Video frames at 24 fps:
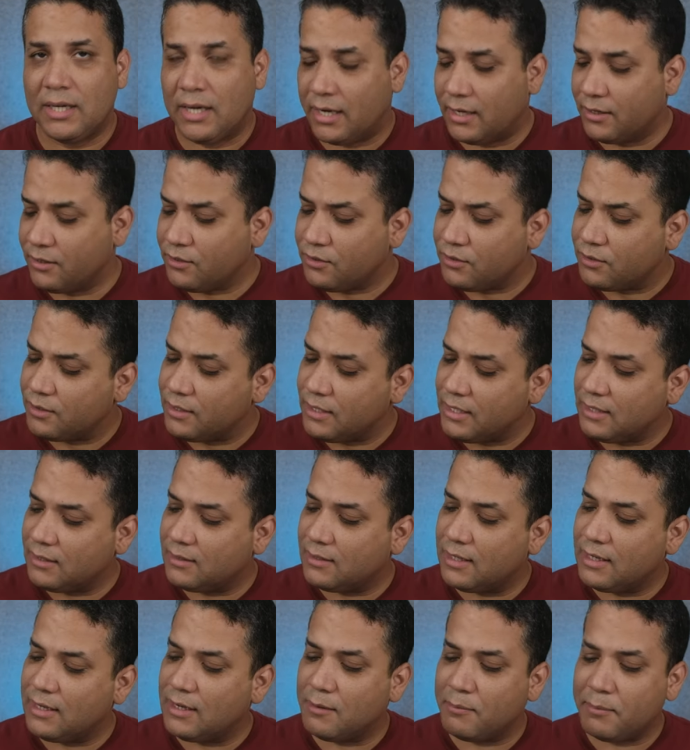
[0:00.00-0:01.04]
Another neat
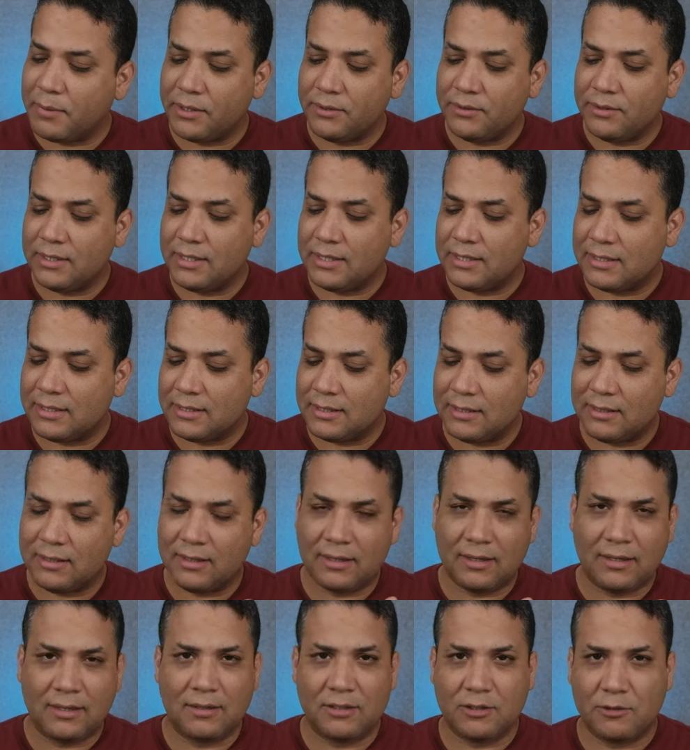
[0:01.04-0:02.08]
thing about this,
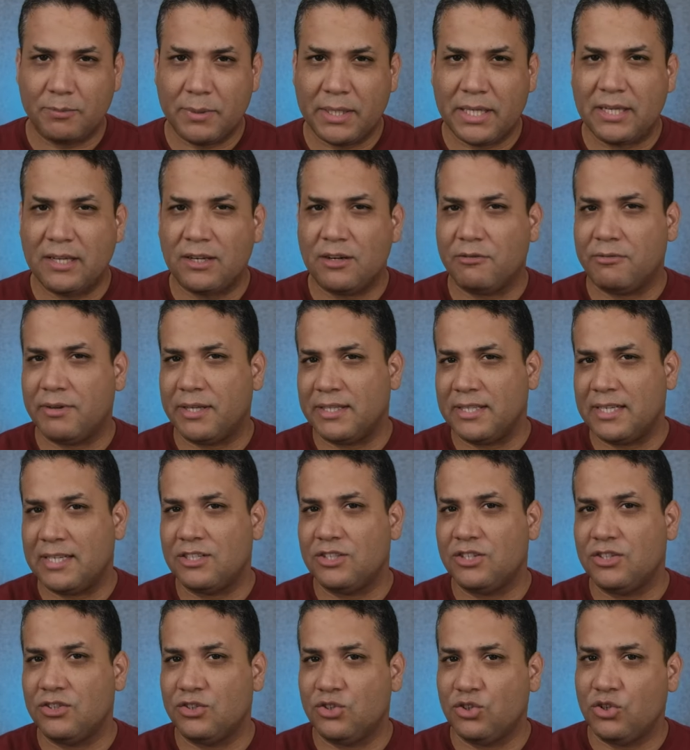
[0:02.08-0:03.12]
speaking of
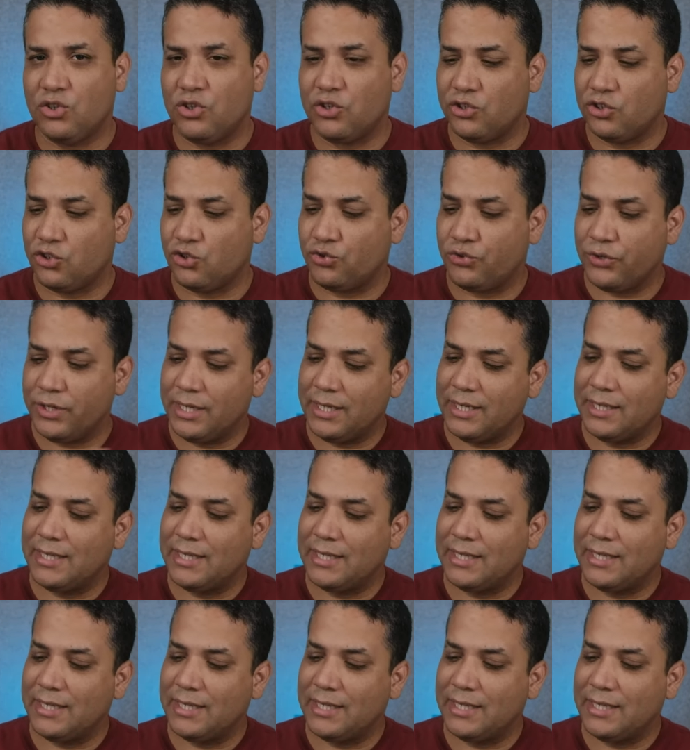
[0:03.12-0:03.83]
attaching to your screen,